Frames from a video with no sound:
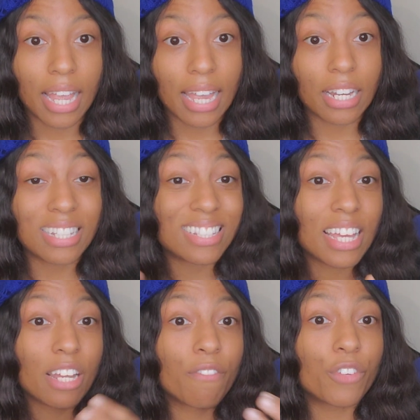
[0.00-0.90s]
And
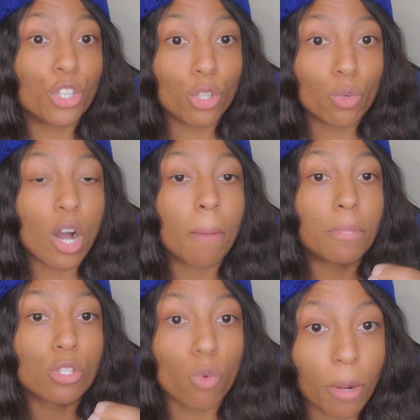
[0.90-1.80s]
instead of you
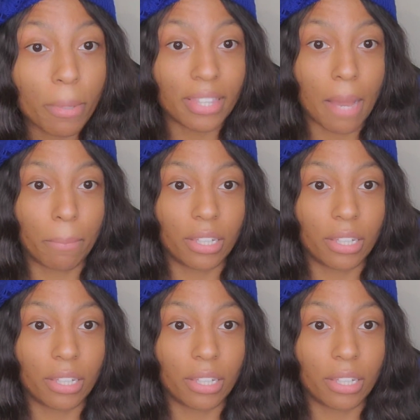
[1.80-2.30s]
absorbing that